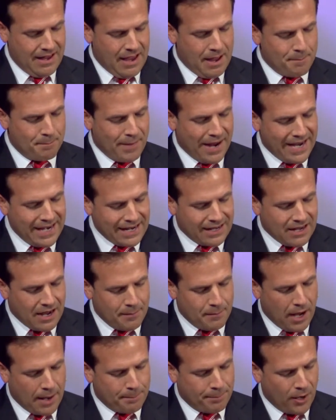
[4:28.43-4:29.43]
and made it
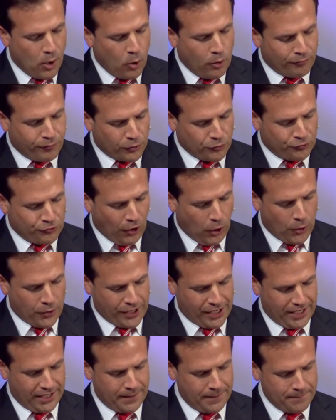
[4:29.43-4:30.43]
come up over
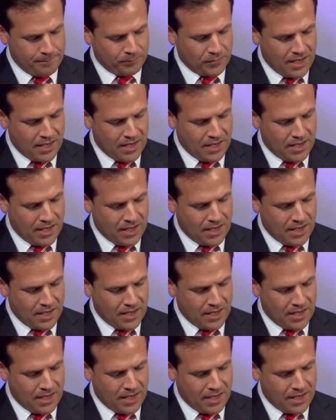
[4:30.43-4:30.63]
Jonah,